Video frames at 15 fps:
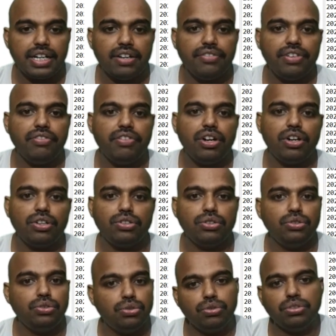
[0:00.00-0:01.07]
we want to
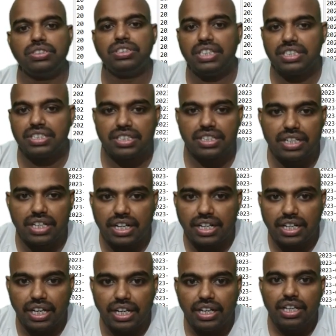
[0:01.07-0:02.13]
use this
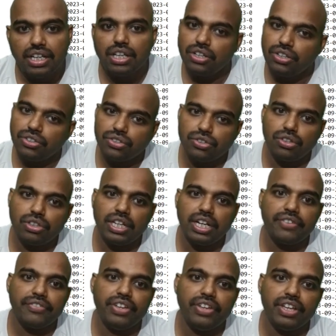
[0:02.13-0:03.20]
data so that
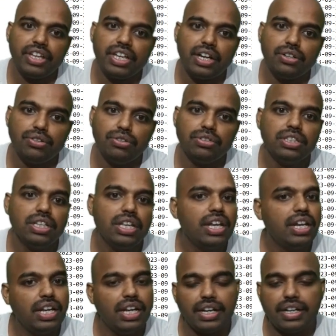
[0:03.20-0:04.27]
we can use
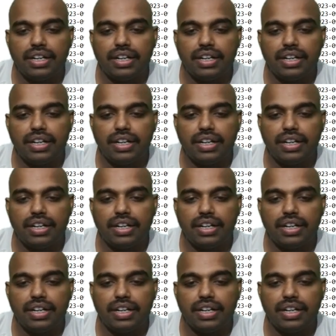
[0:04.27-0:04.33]
later